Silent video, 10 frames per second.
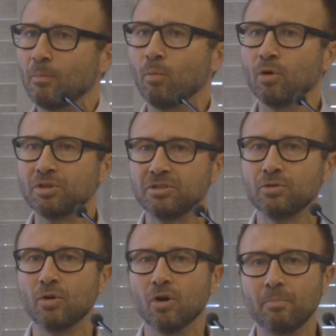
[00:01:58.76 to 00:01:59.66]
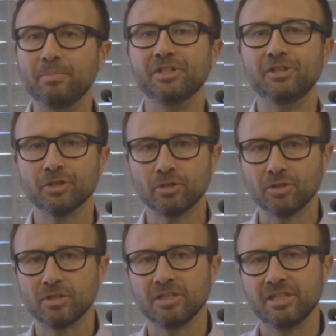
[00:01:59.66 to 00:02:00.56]
wanted to go
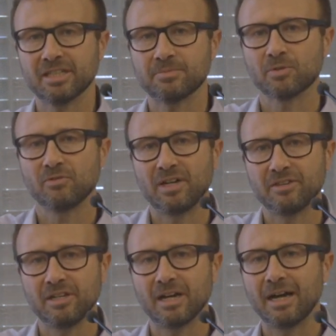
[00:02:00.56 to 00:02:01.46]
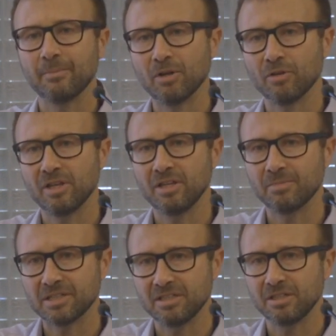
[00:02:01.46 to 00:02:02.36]
beyond just providing amyloid
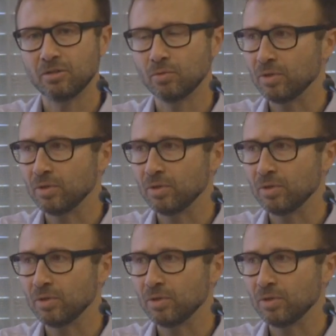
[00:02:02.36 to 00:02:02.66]
imaging to